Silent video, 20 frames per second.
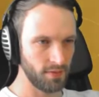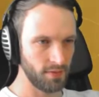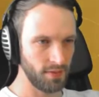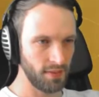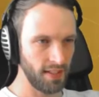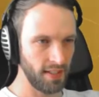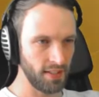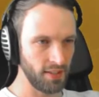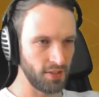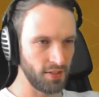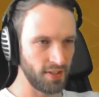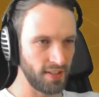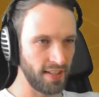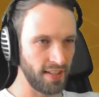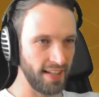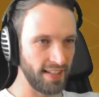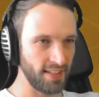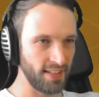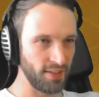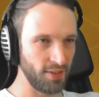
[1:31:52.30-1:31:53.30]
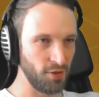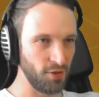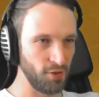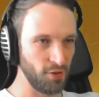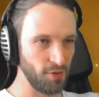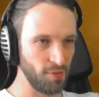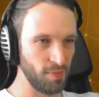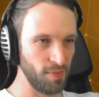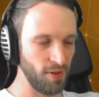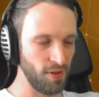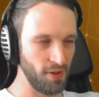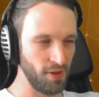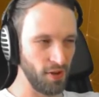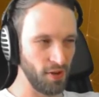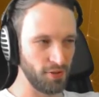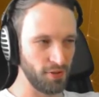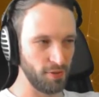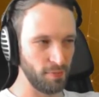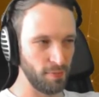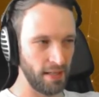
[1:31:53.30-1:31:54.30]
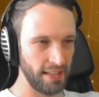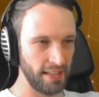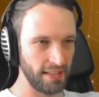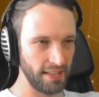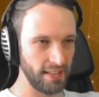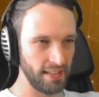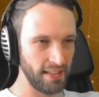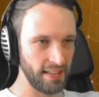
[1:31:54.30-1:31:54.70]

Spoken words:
Yeah, it just takes us home on autopilot, I